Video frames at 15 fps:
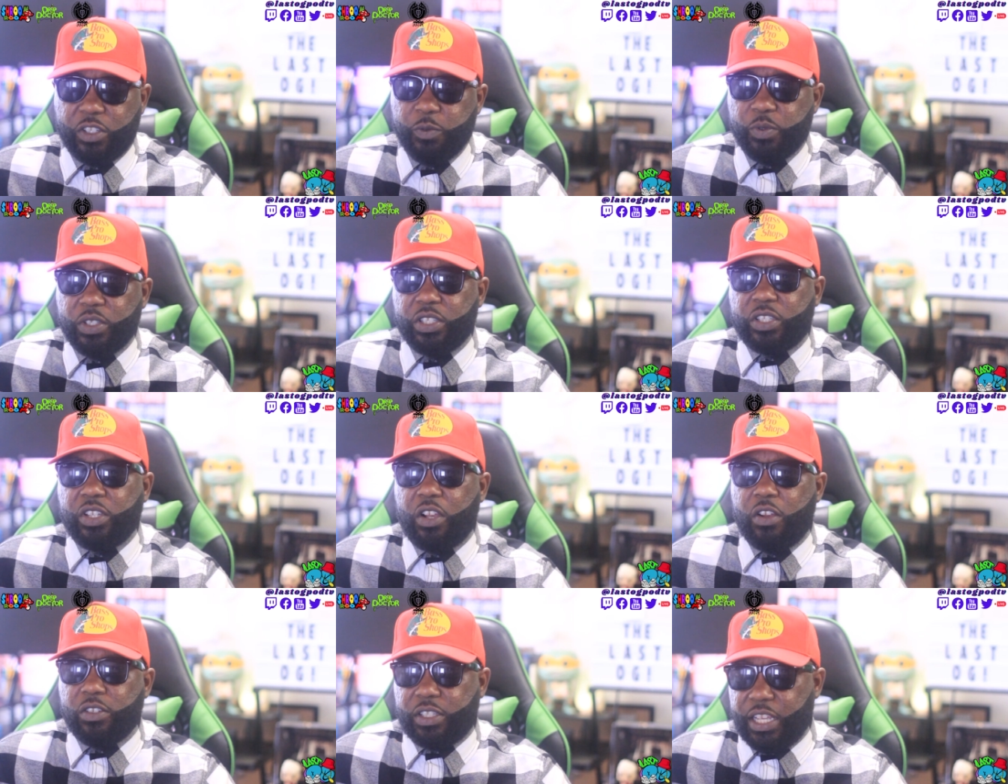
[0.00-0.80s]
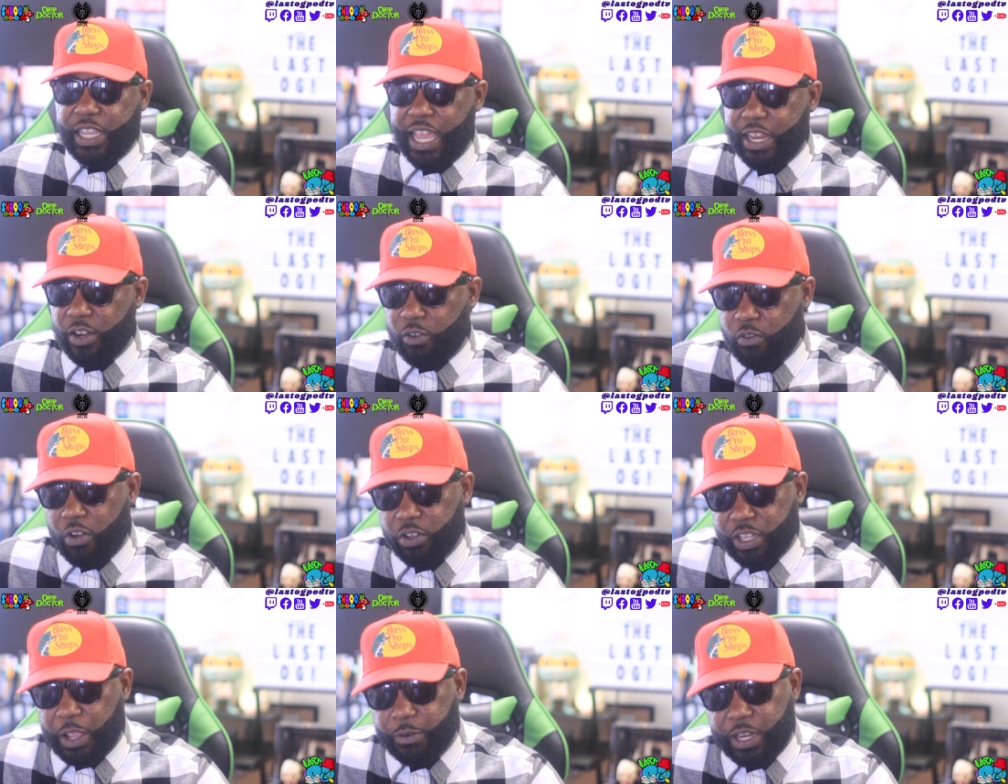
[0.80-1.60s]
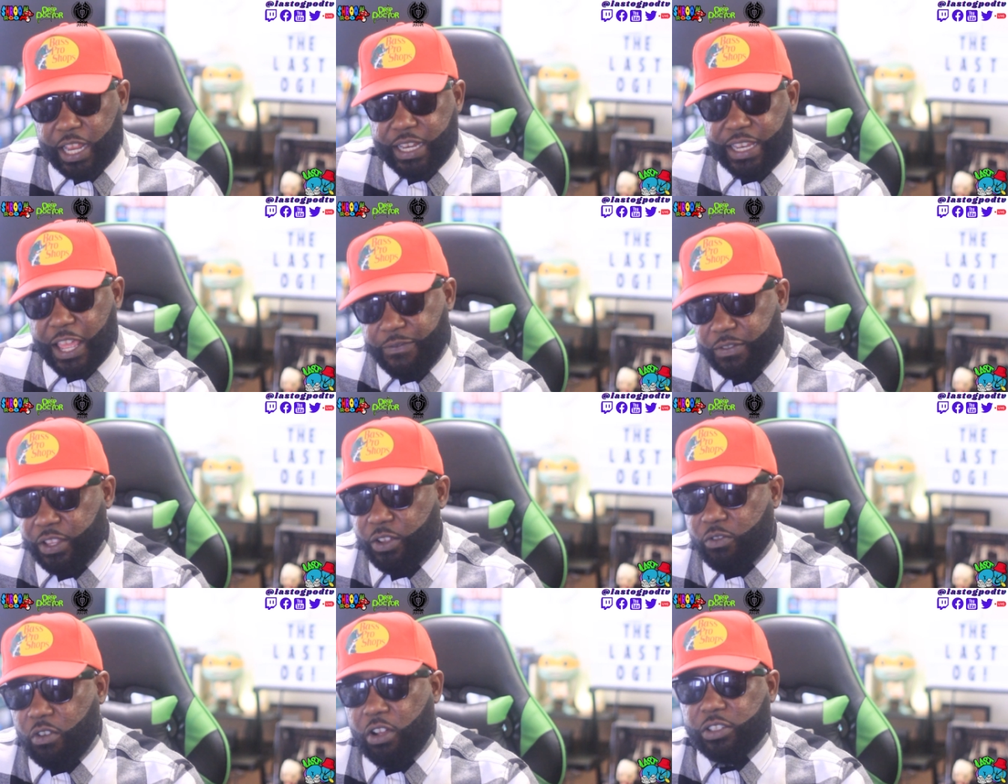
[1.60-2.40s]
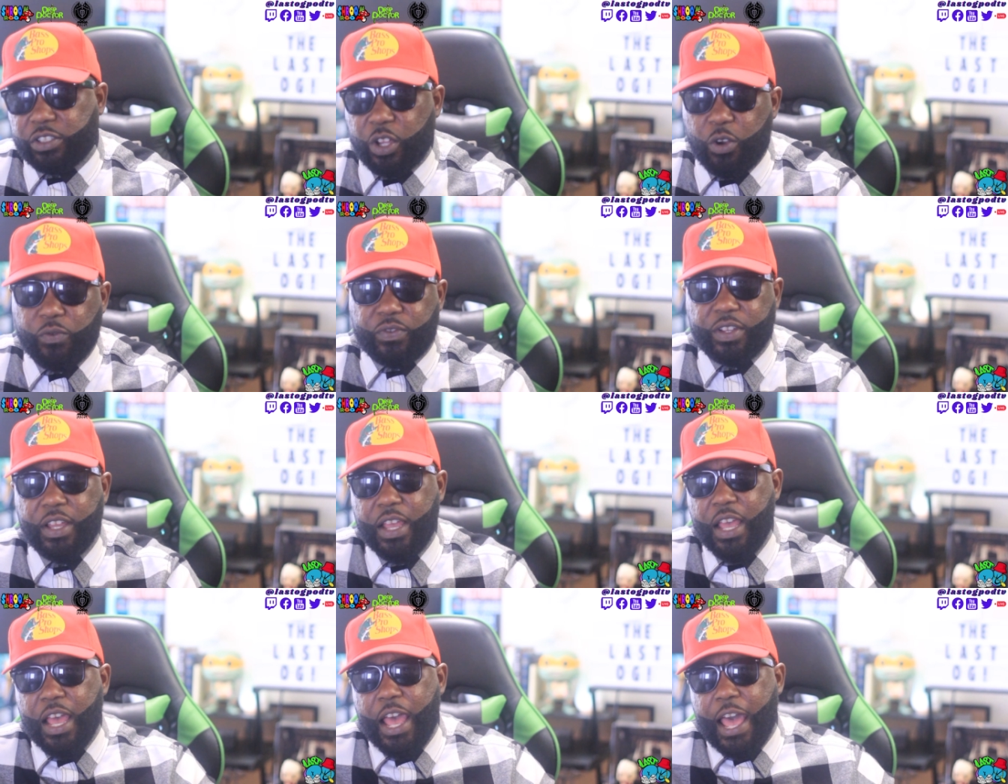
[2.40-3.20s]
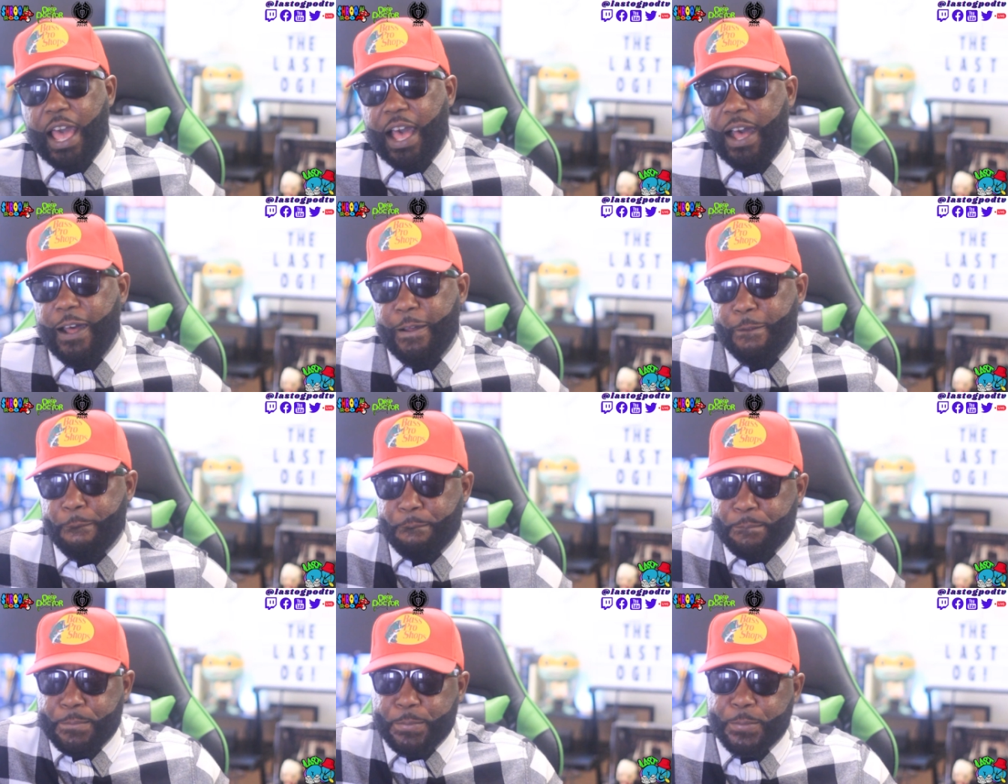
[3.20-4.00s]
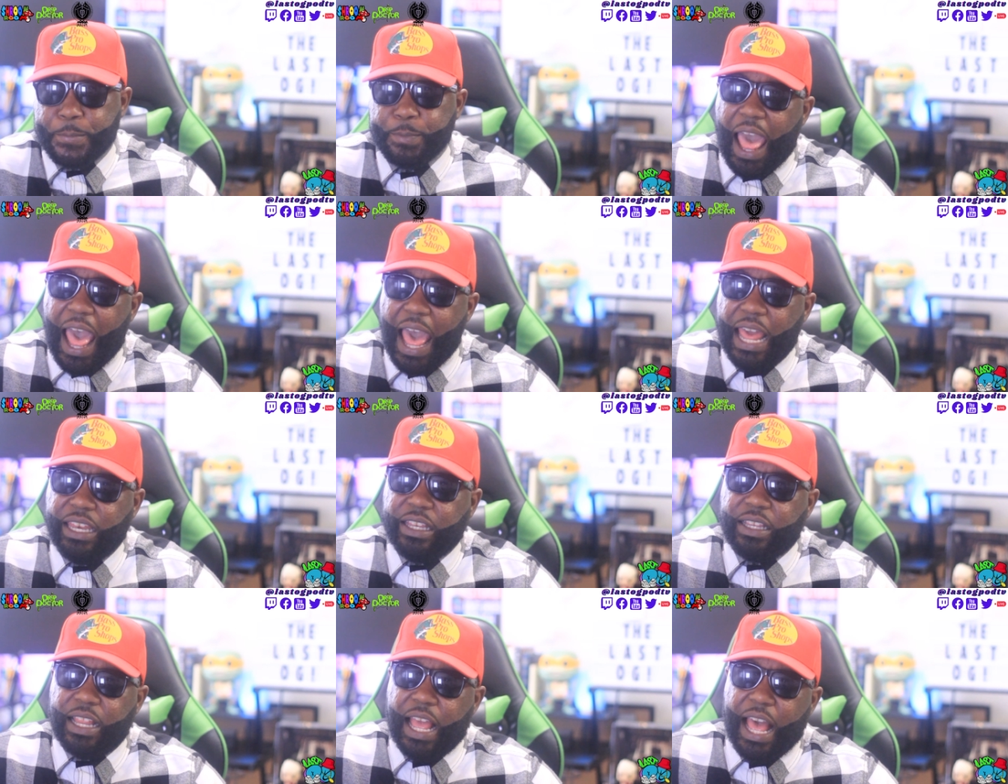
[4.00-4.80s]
Then was the songs that kind of crossed that, that definitely crossed over. Um, I, I